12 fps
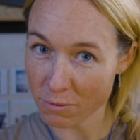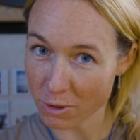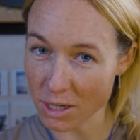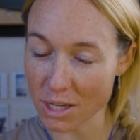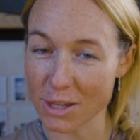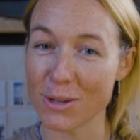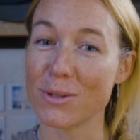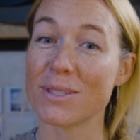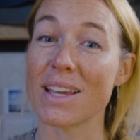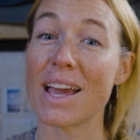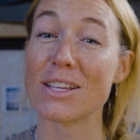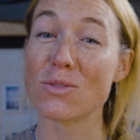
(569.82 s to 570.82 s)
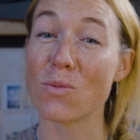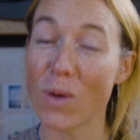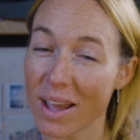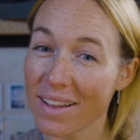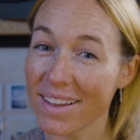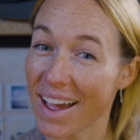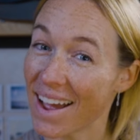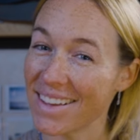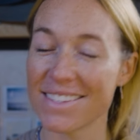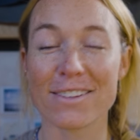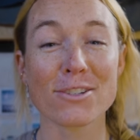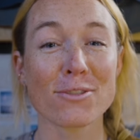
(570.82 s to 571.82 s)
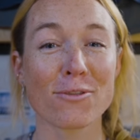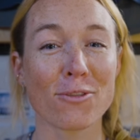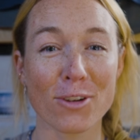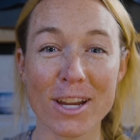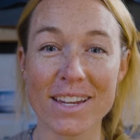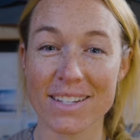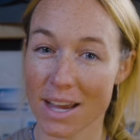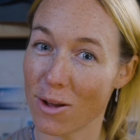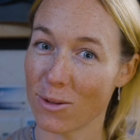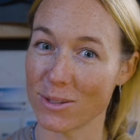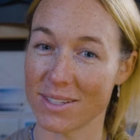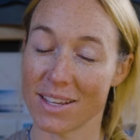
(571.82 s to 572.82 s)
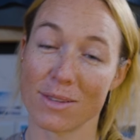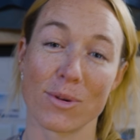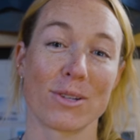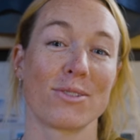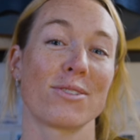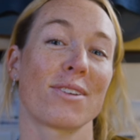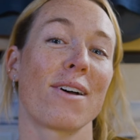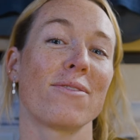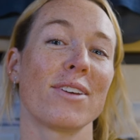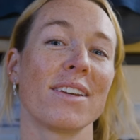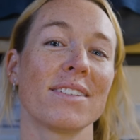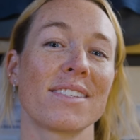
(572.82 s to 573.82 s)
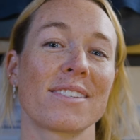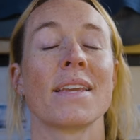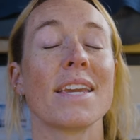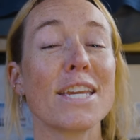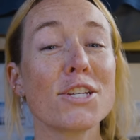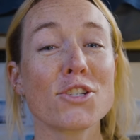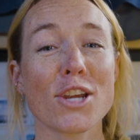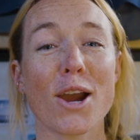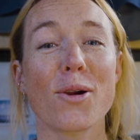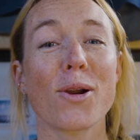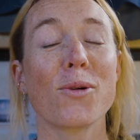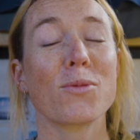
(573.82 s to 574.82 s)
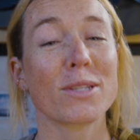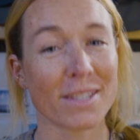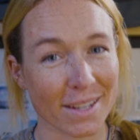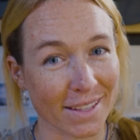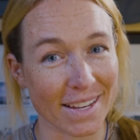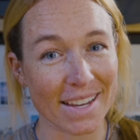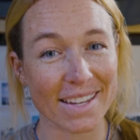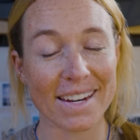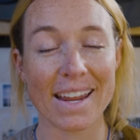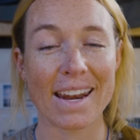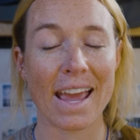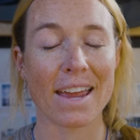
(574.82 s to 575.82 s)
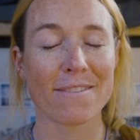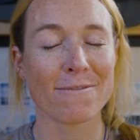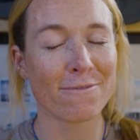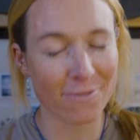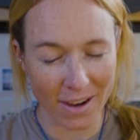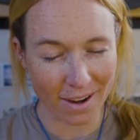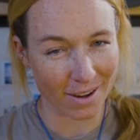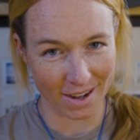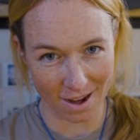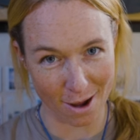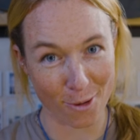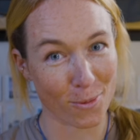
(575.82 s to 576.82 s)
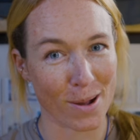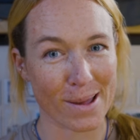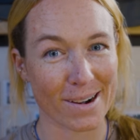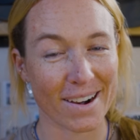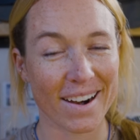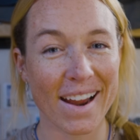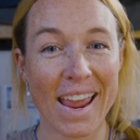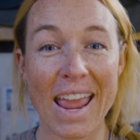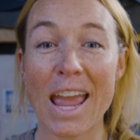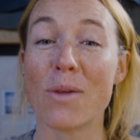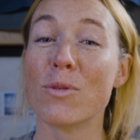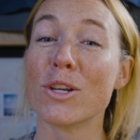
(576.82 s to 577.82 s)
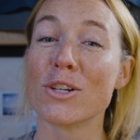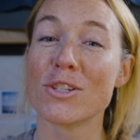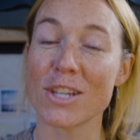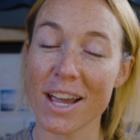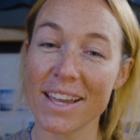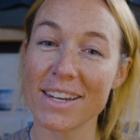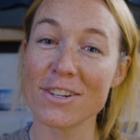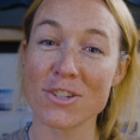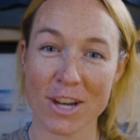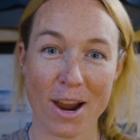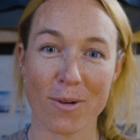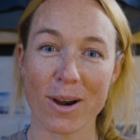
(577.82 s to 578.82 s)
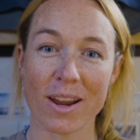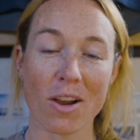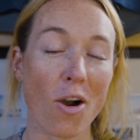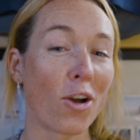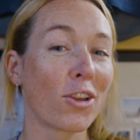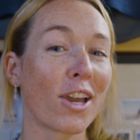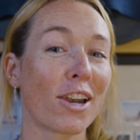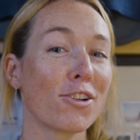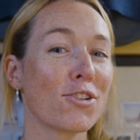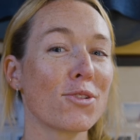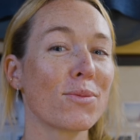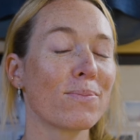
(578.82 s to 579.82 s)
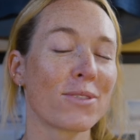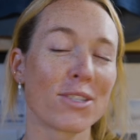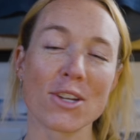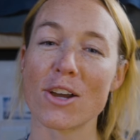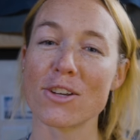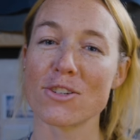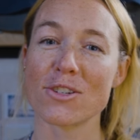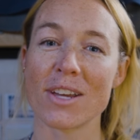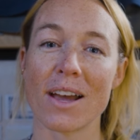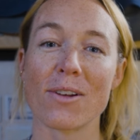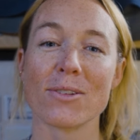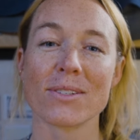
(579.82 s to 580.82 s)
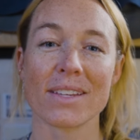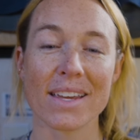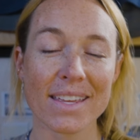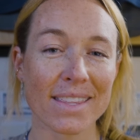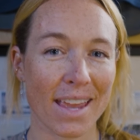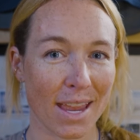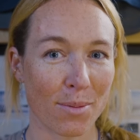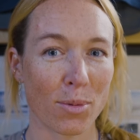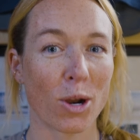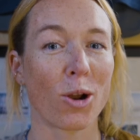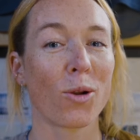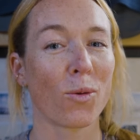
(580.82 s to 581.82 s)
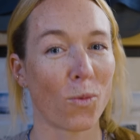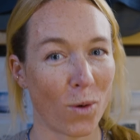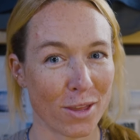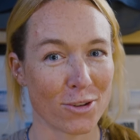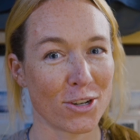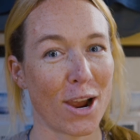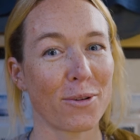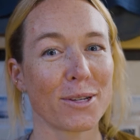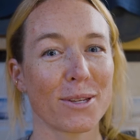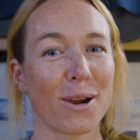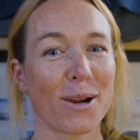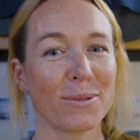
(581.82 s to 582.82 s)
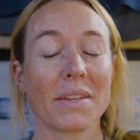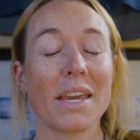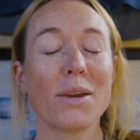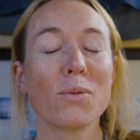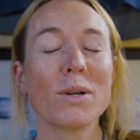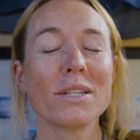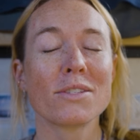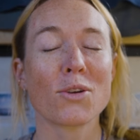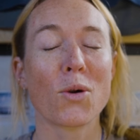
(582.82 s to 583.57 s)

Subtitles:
free to use, as well as there's free towels at the bursar's office. Each shower was clean and had very hot water, and when you're done showering, all you gotta do is toss your towels in the hamper where the showers are. It was